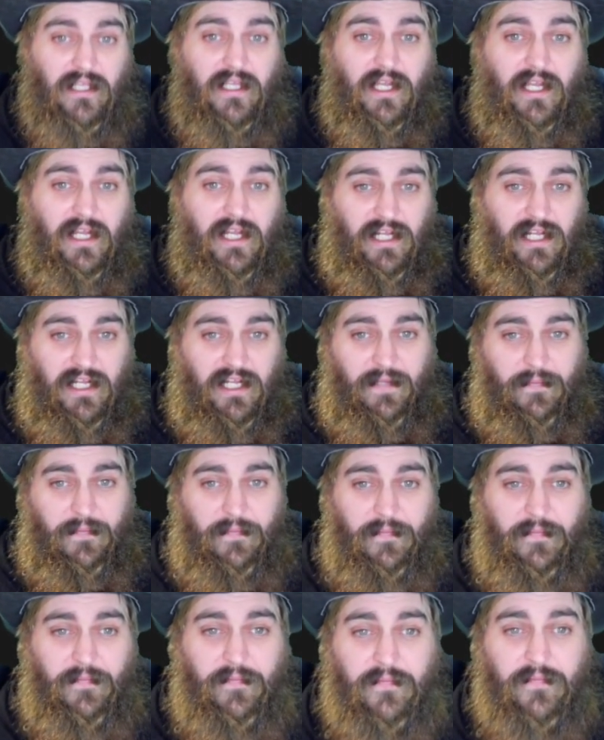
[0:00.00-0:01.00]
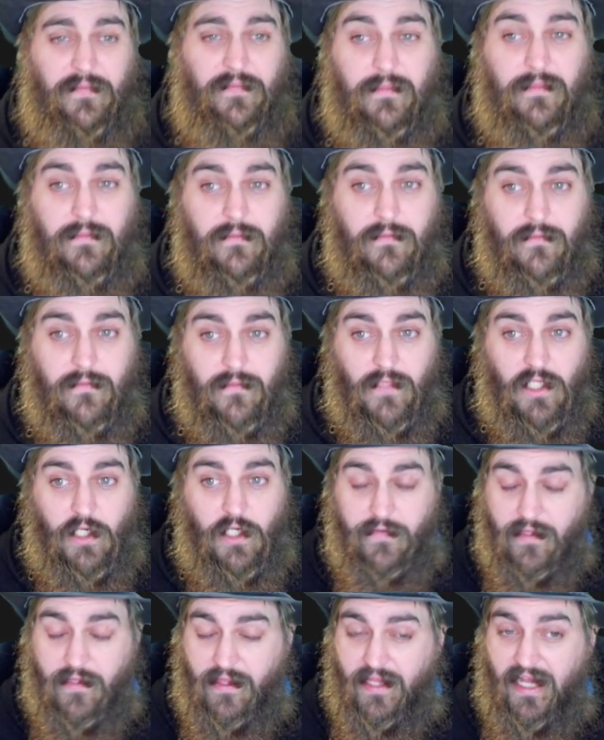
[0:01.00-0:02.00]
Other
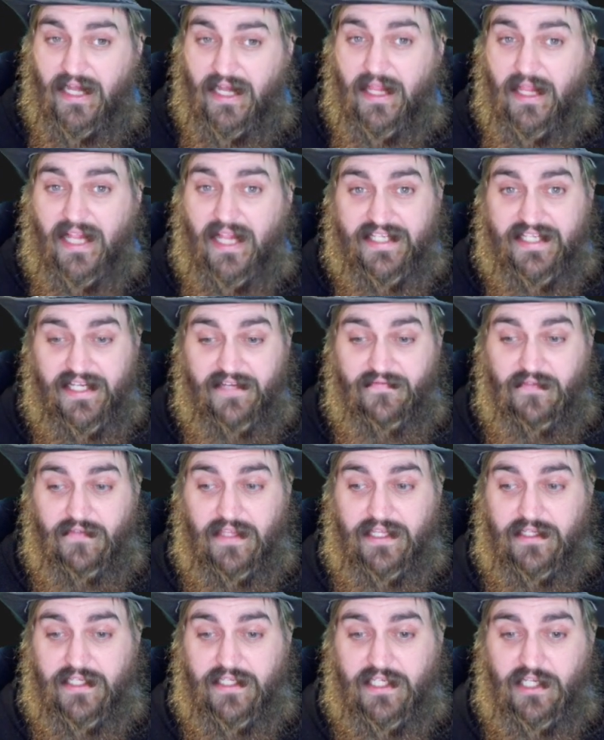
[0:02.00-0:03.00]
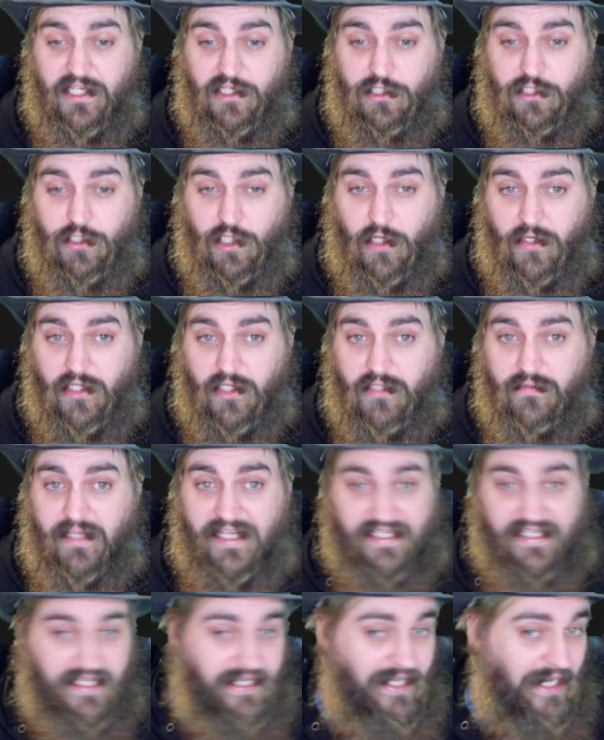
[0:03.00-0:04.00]
than that, that's it for this tutorial.
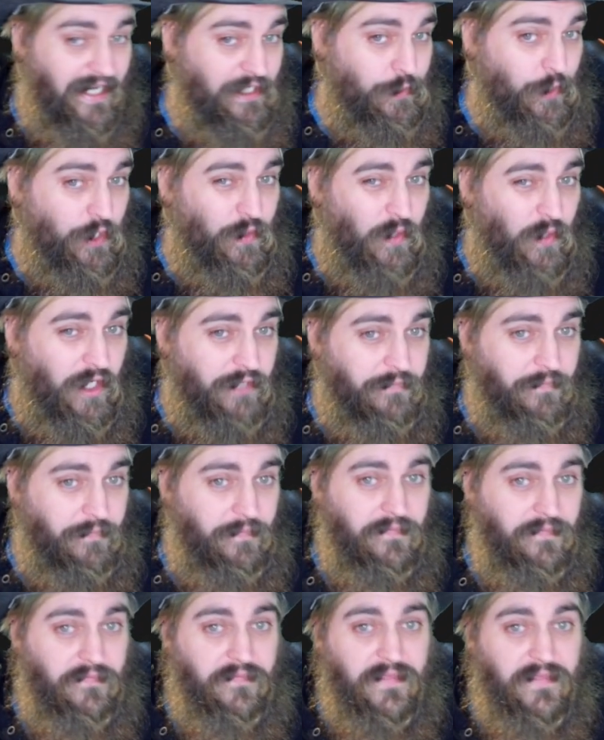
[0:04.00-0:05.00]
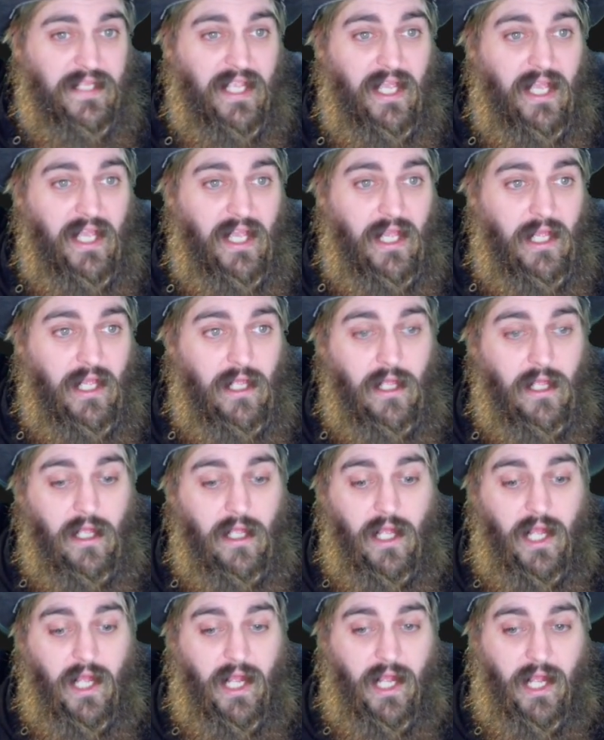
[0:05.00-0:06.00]
Like I said, nice quick one.
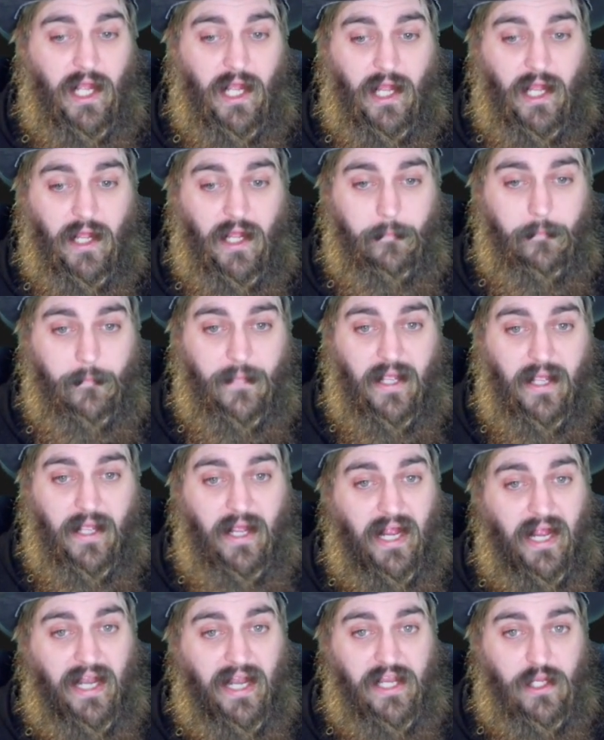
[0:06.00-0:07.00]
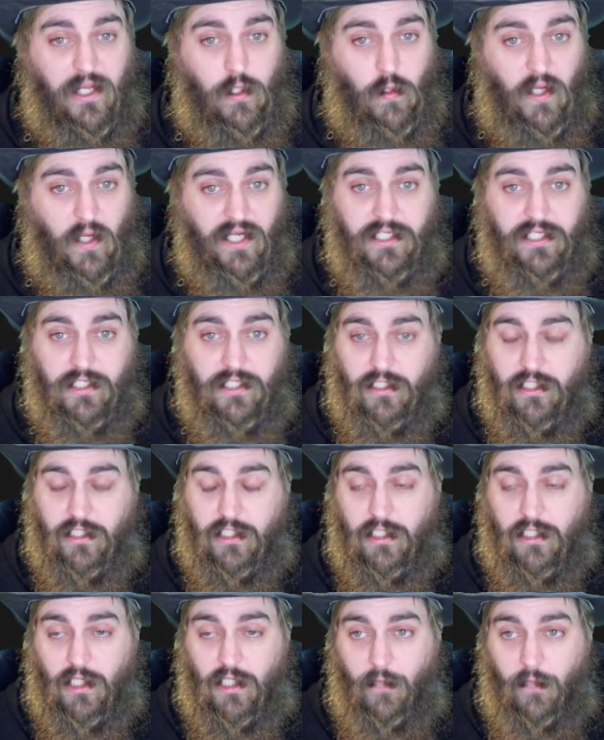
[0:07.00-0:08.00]
Any questions,
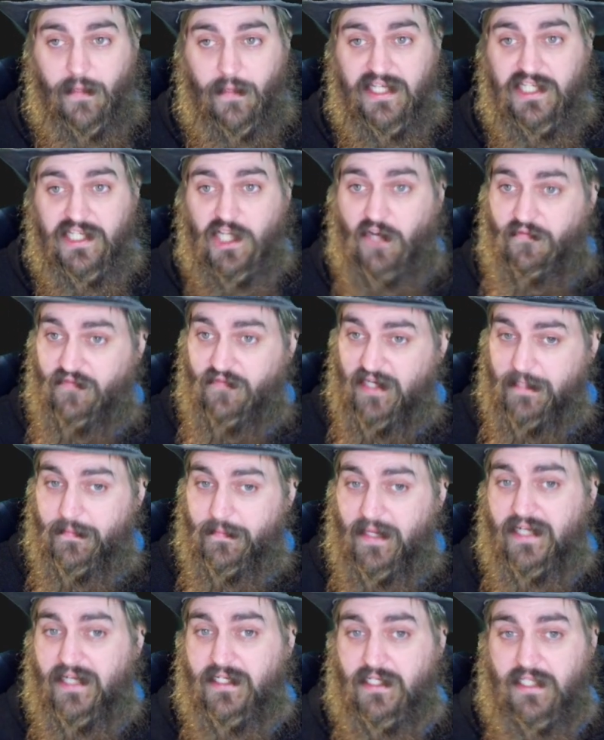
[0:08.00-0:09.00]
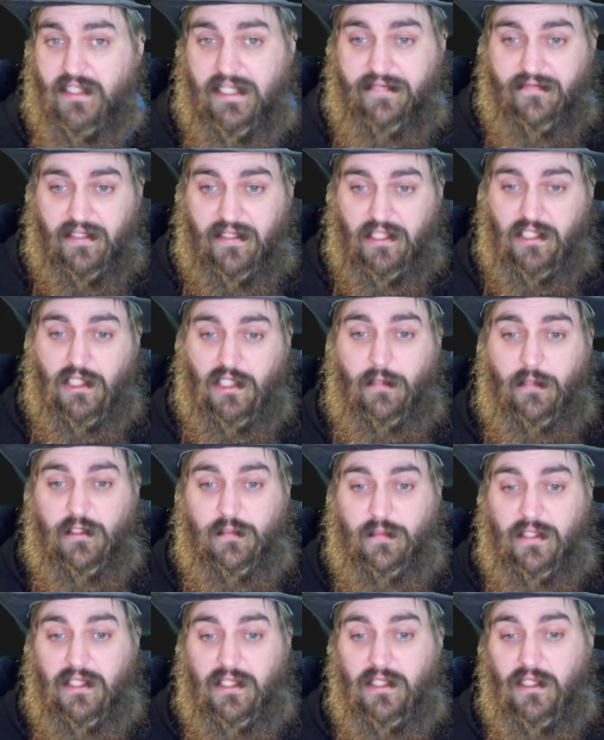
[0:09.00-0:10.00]
comments or feedback, leave it in the comments
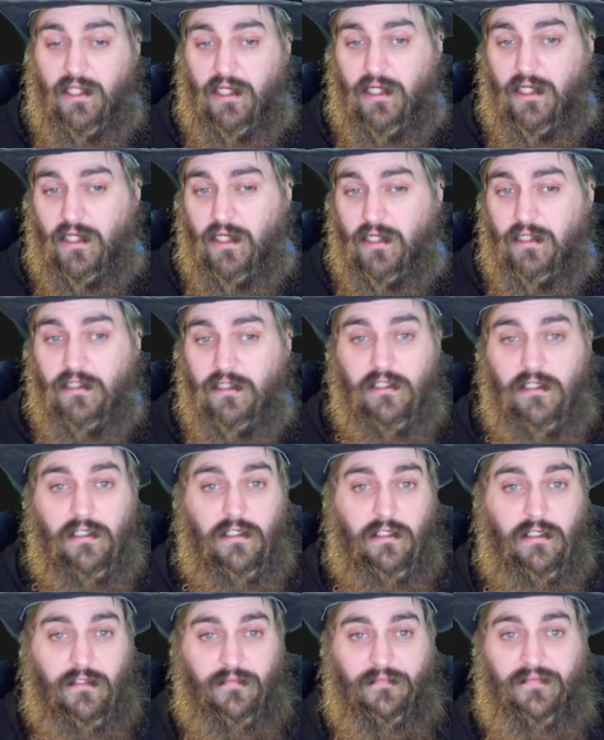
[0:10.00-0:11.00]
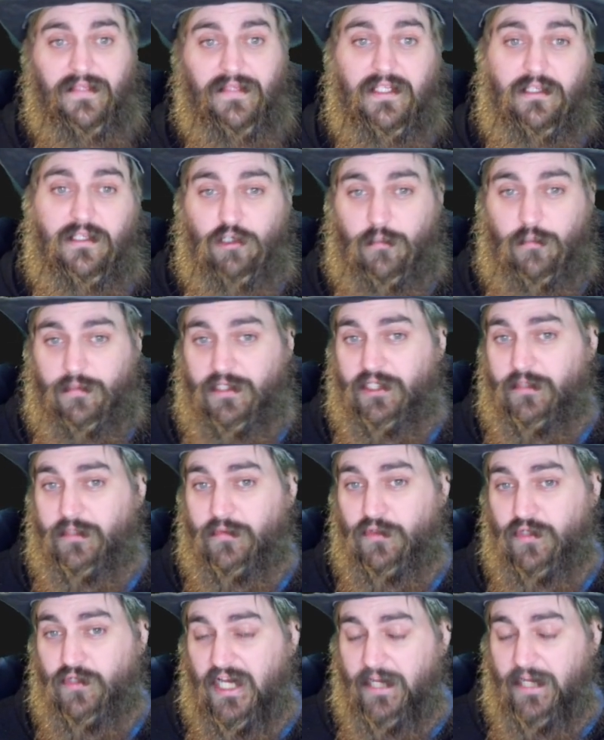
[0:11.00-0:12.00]
below. Drop a
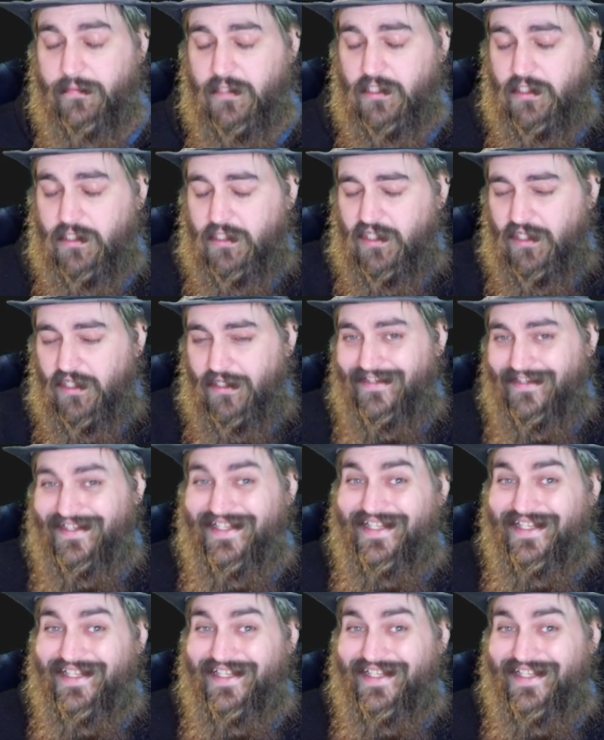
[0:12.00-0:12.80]
subscribe because, and